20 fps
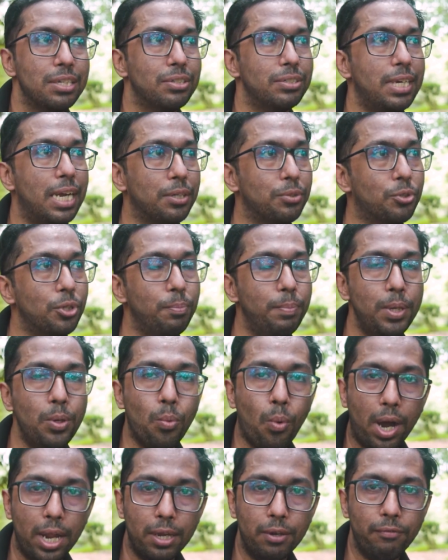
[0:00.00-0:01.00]
So that could be
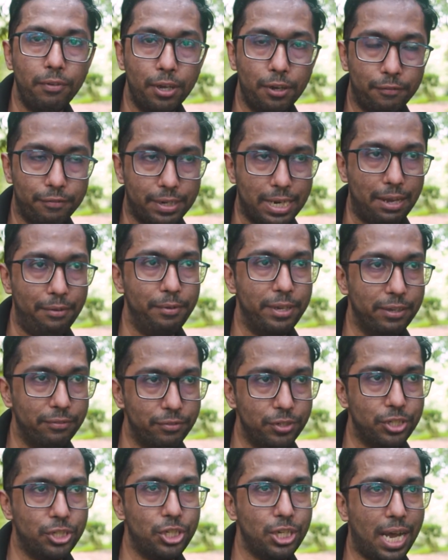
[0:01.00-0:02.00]
one way of
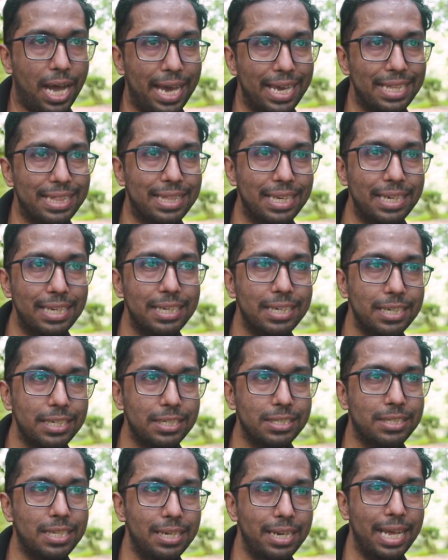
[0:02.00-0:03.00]
traveling, which I think
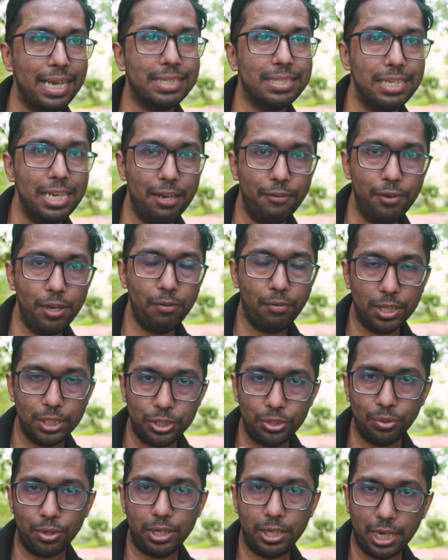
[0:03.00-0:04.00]
is the next level
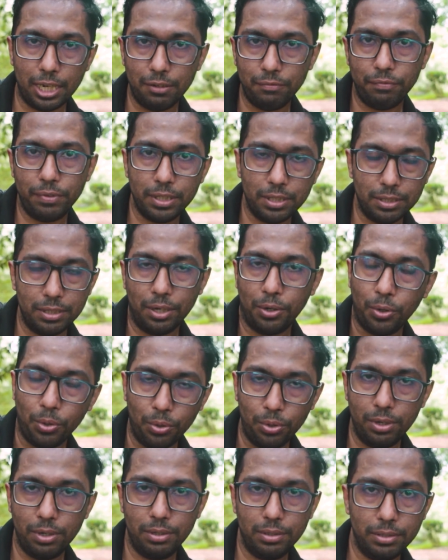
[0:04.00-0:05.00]
once you are done with the
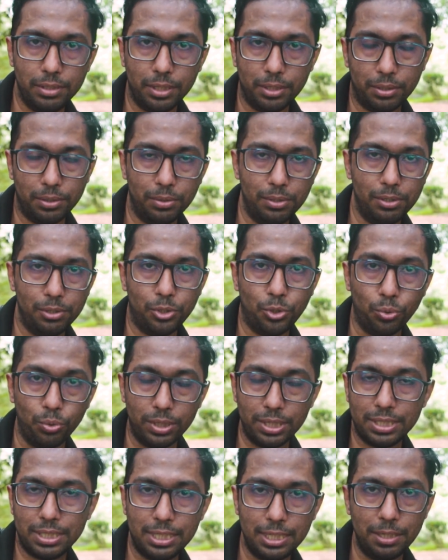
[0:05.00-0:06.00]
whole
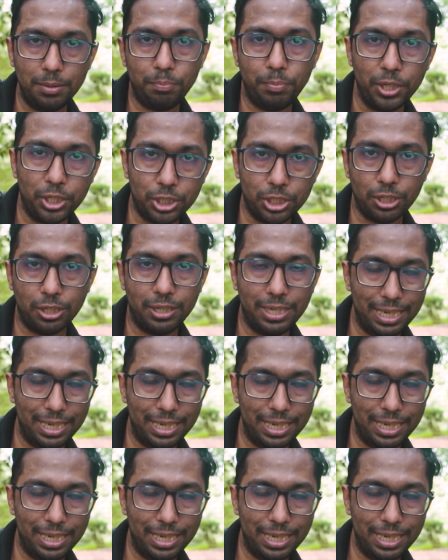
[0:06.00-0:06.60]
touristy picture